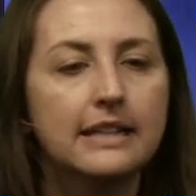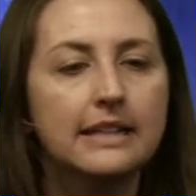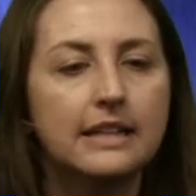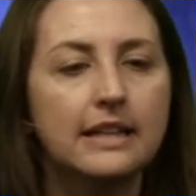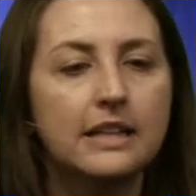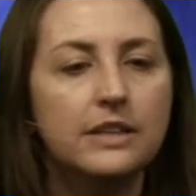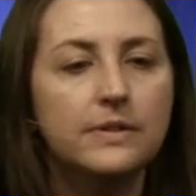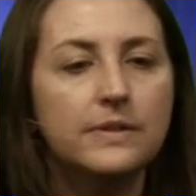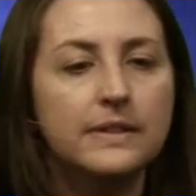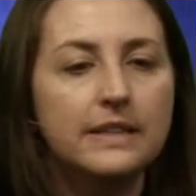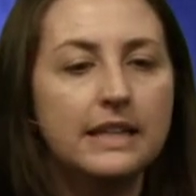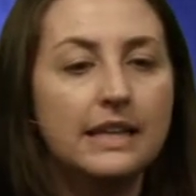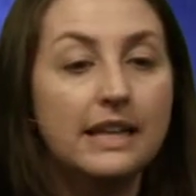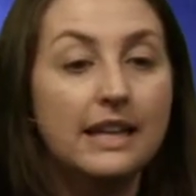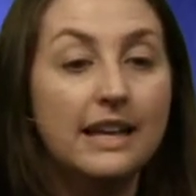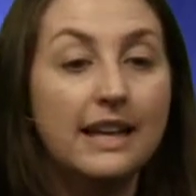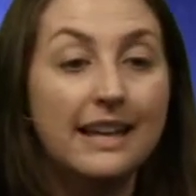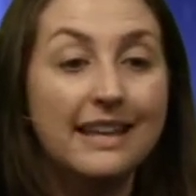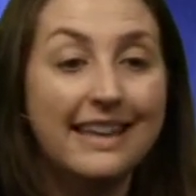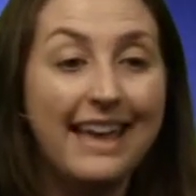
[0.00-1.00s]
Can you see?
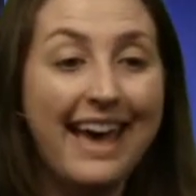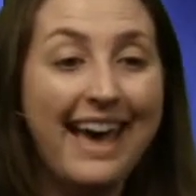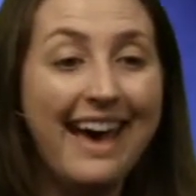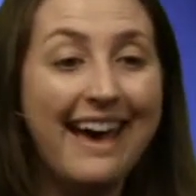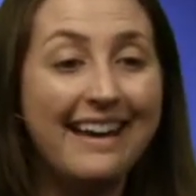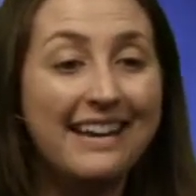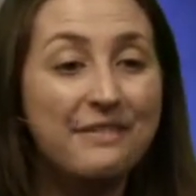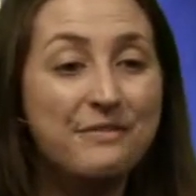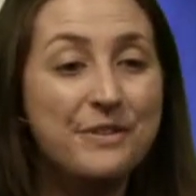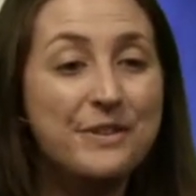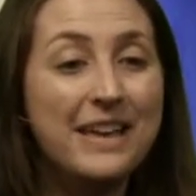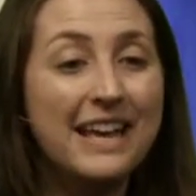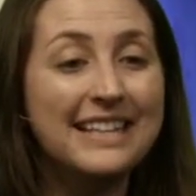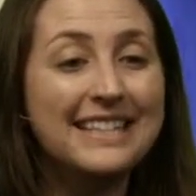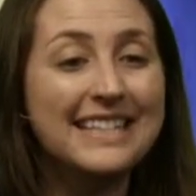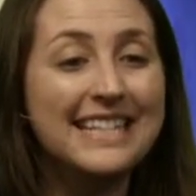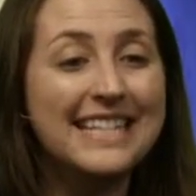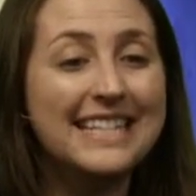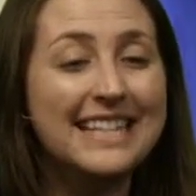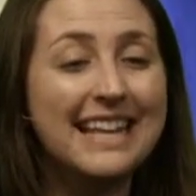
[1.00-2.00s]
Yeah, you
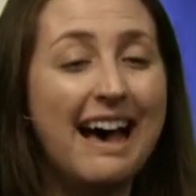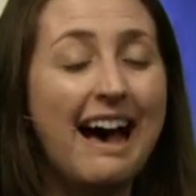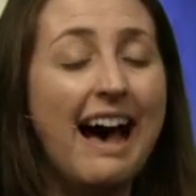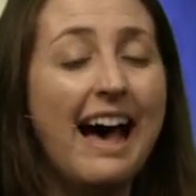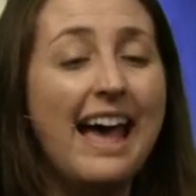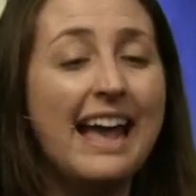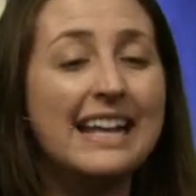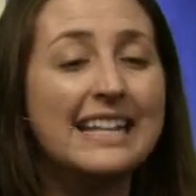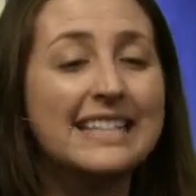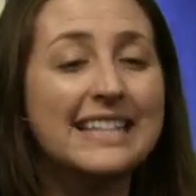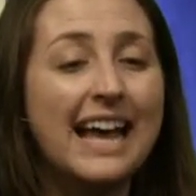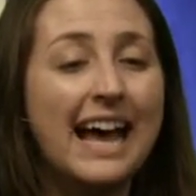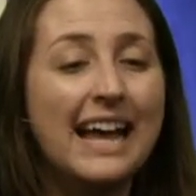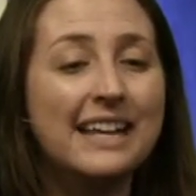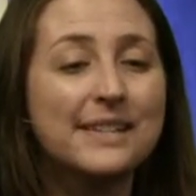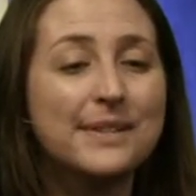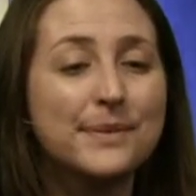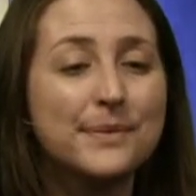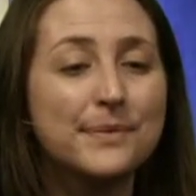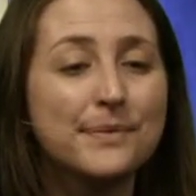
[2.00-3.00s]
guessed its eye. Its eye
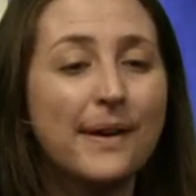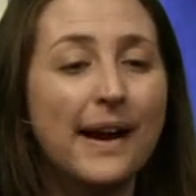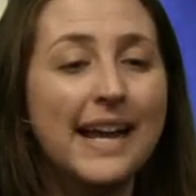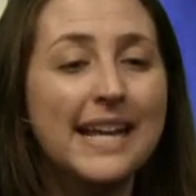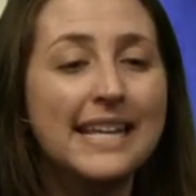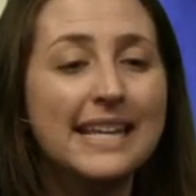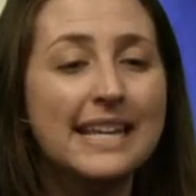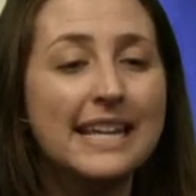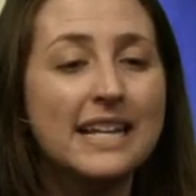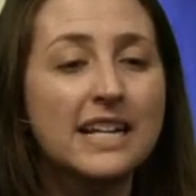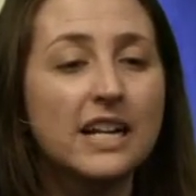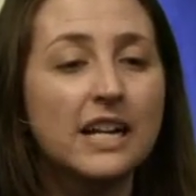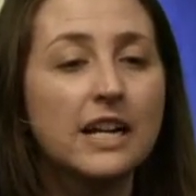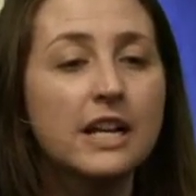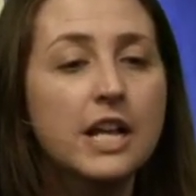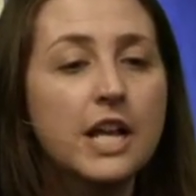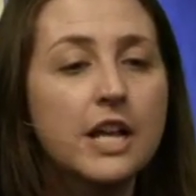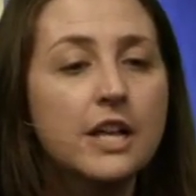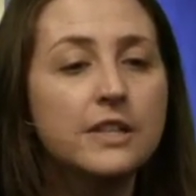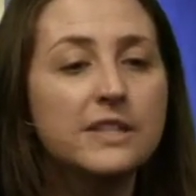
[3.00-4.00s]
is right here.
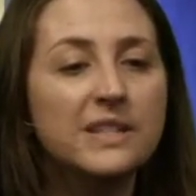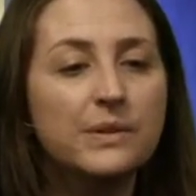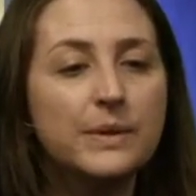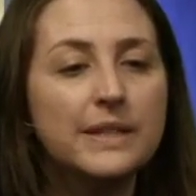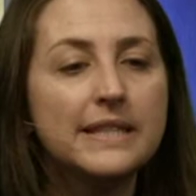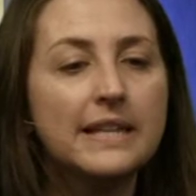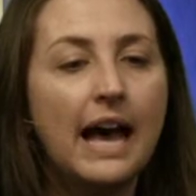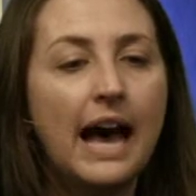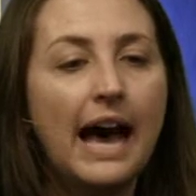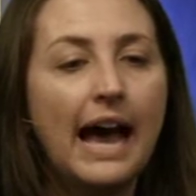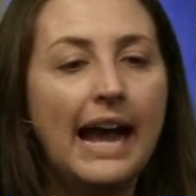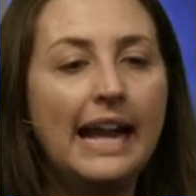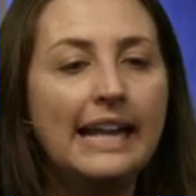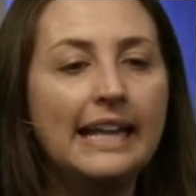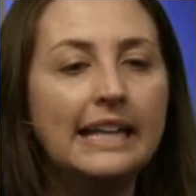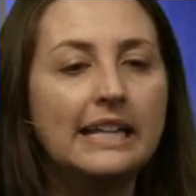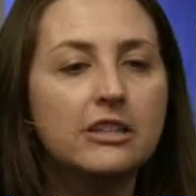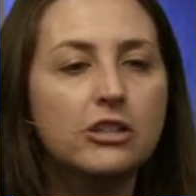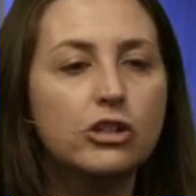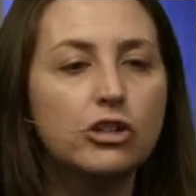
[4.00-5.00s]
So it's
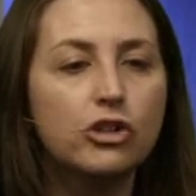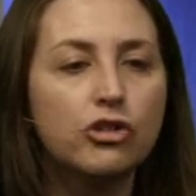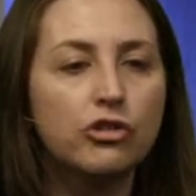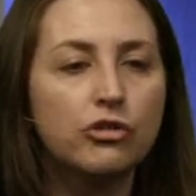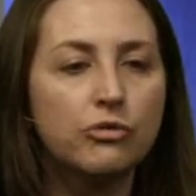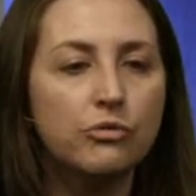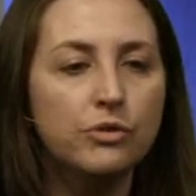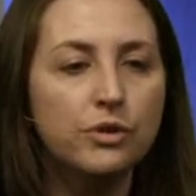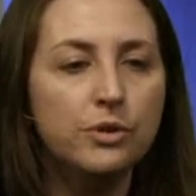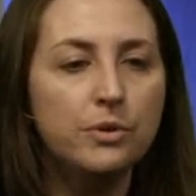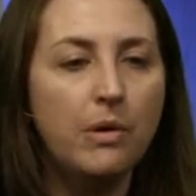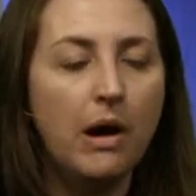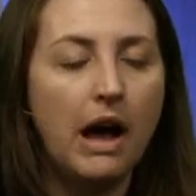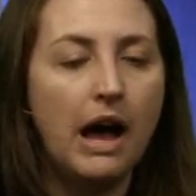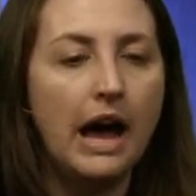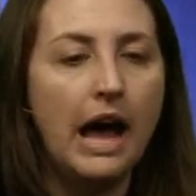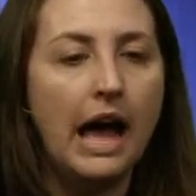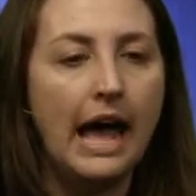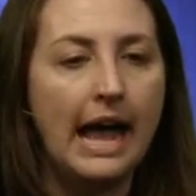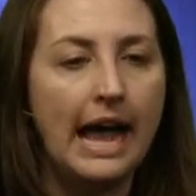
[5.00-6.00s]
hiding its true
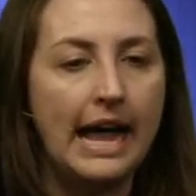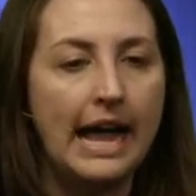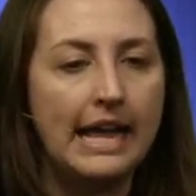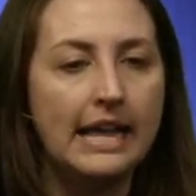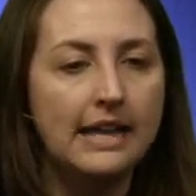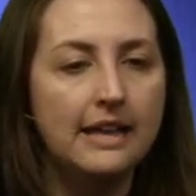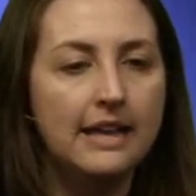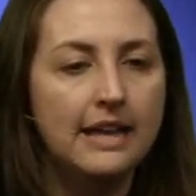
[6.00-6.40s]
eye,